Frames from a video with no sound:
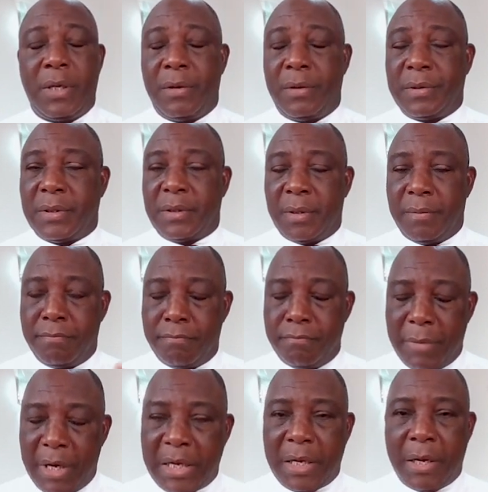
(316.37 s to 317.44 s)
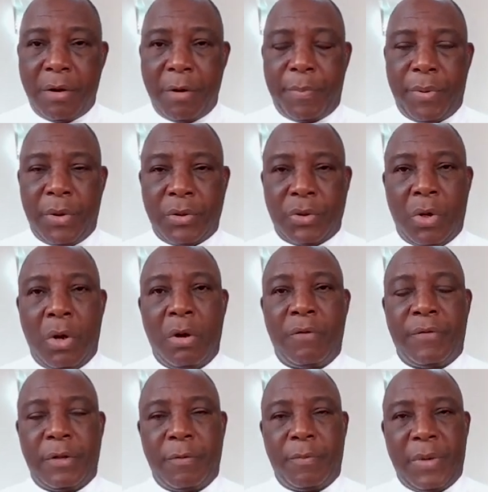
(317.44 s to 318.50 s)
There was a media report all
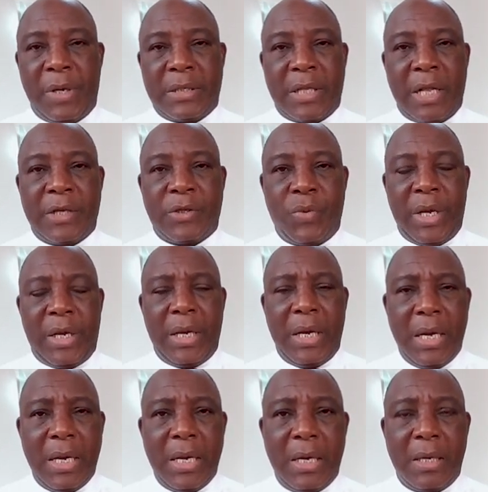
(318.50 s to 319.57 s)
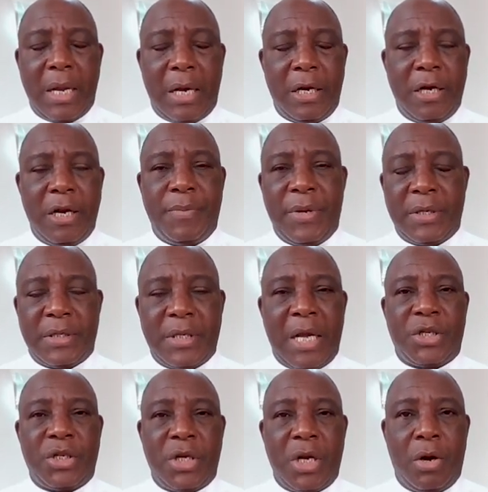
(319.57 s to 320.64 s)
over the place last week that Libya's
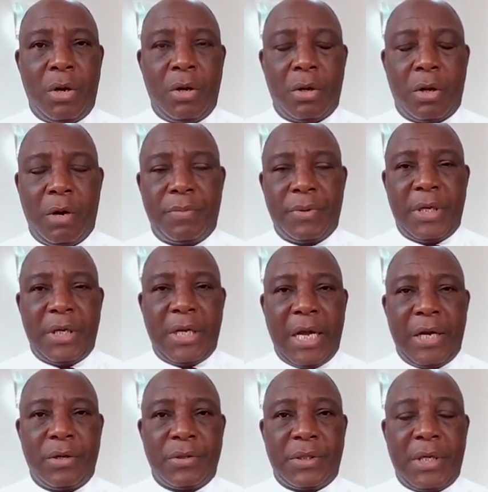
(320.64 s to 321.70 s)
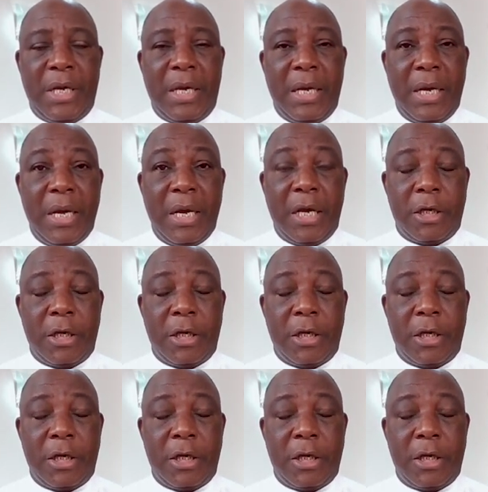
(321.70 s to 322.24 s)
national oil company, the NOC,